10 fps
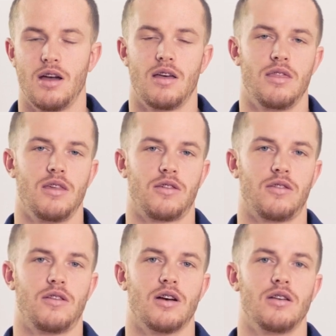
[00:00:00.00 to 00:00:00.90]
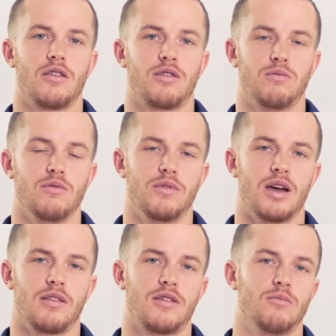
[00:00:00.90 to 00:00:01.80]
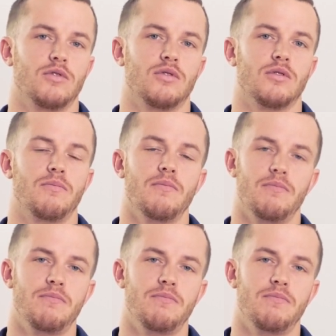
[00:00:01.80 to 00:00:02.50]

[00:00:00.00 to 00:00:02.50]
This is done through that similar